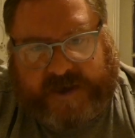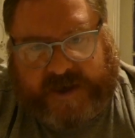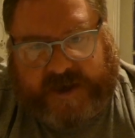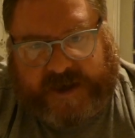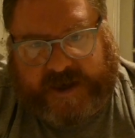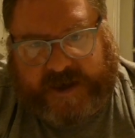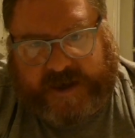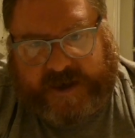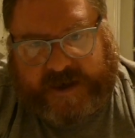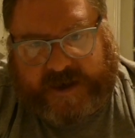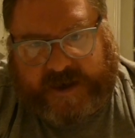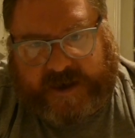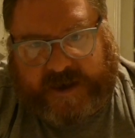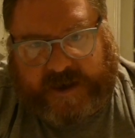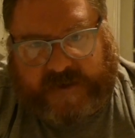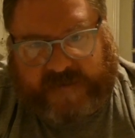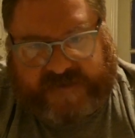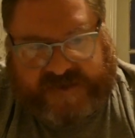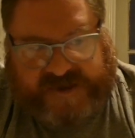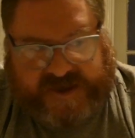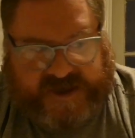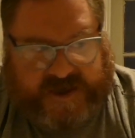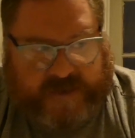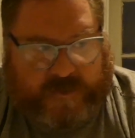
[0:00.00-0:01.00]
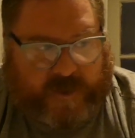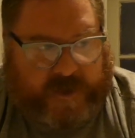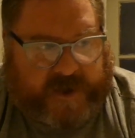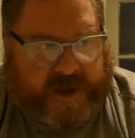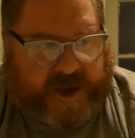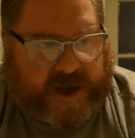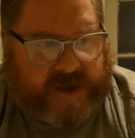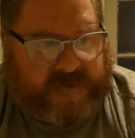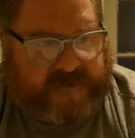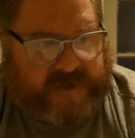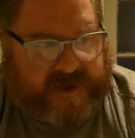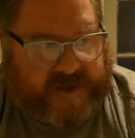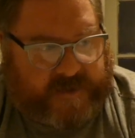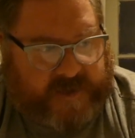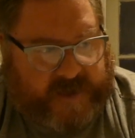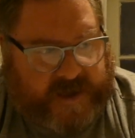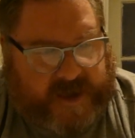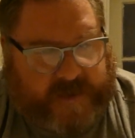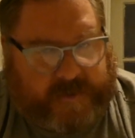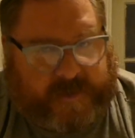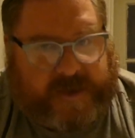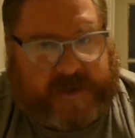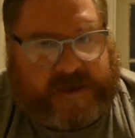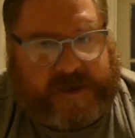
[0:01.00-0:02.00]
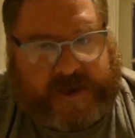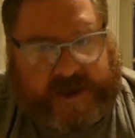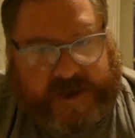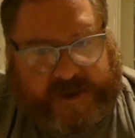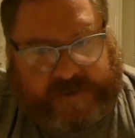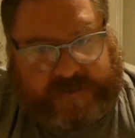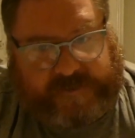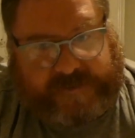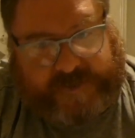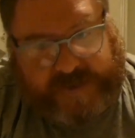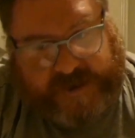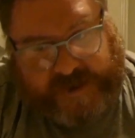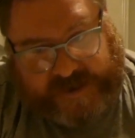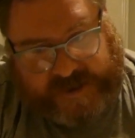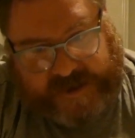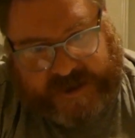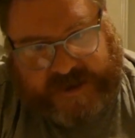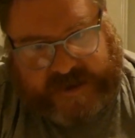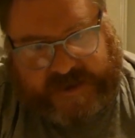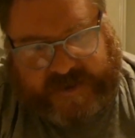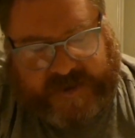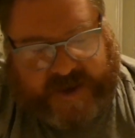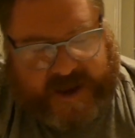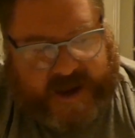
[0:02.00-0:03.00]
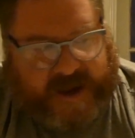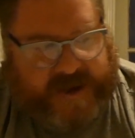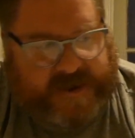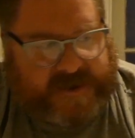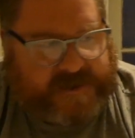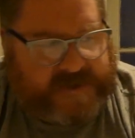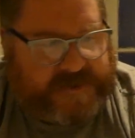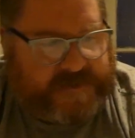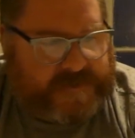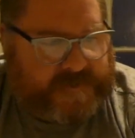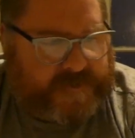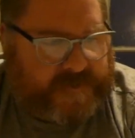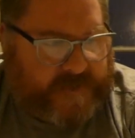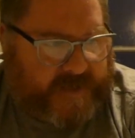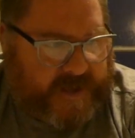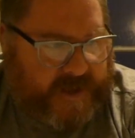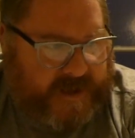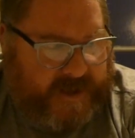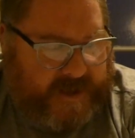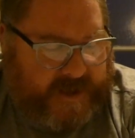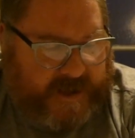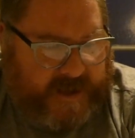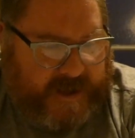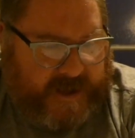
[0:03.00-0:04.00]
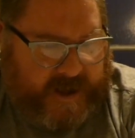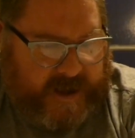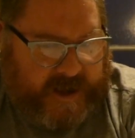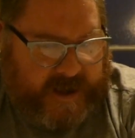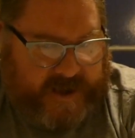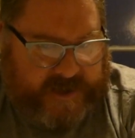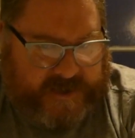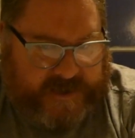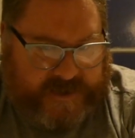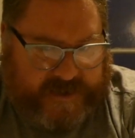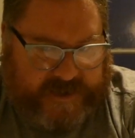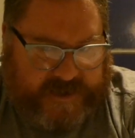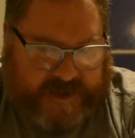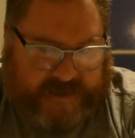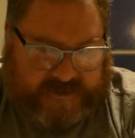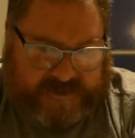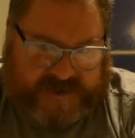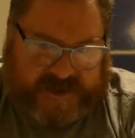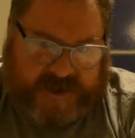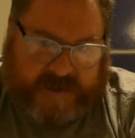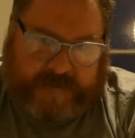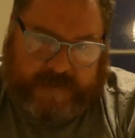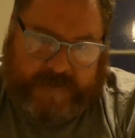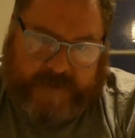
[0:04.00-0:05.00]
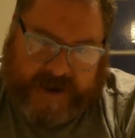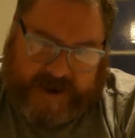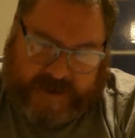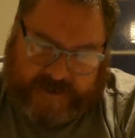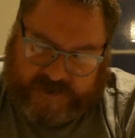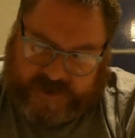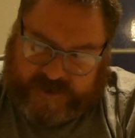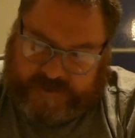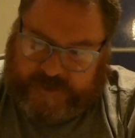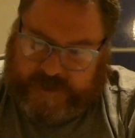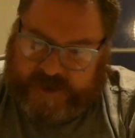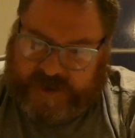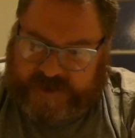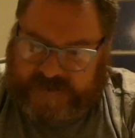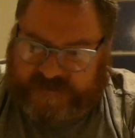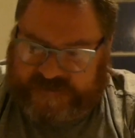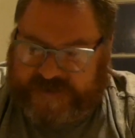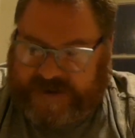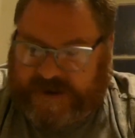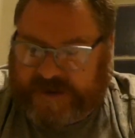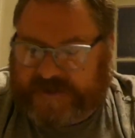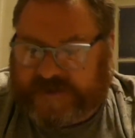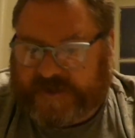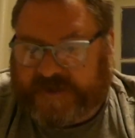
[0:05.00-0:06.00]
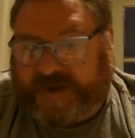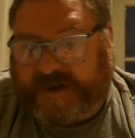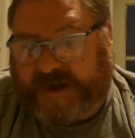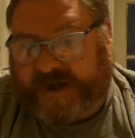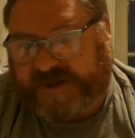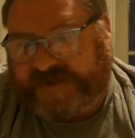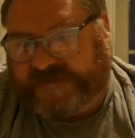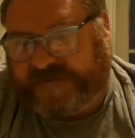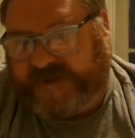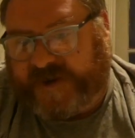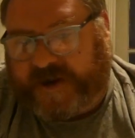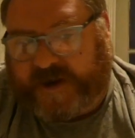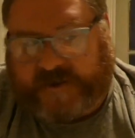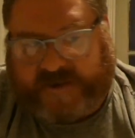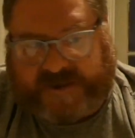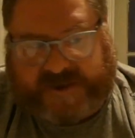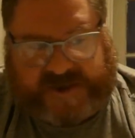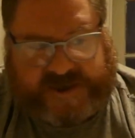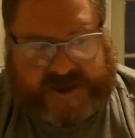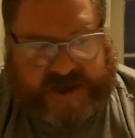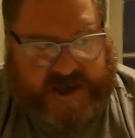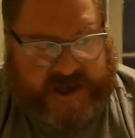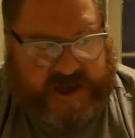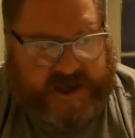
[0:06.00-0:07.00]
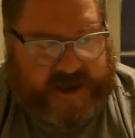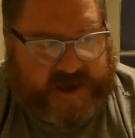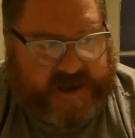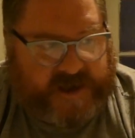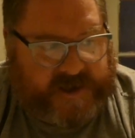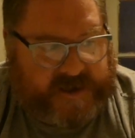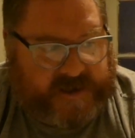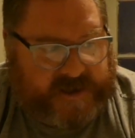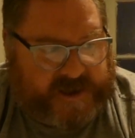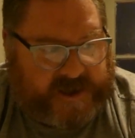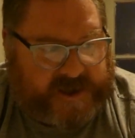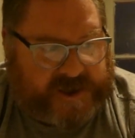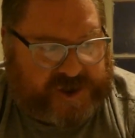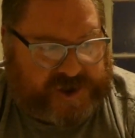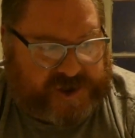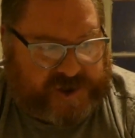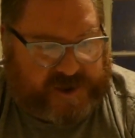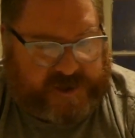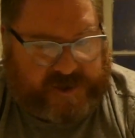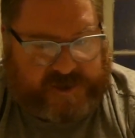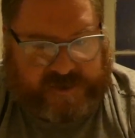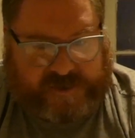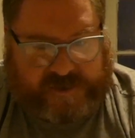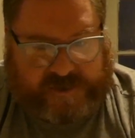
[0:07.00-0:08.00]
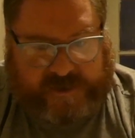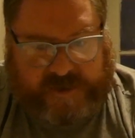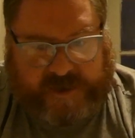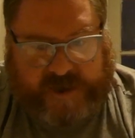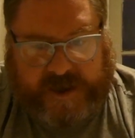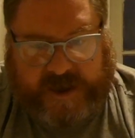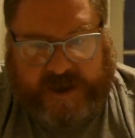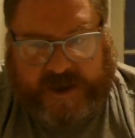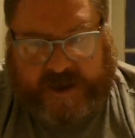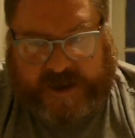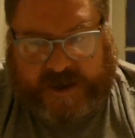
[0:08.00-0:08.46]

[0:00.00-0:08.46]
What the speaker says: he obviously didn't want to give you the money, but he did in the end. And that was compounded by the fact that the next video I see is you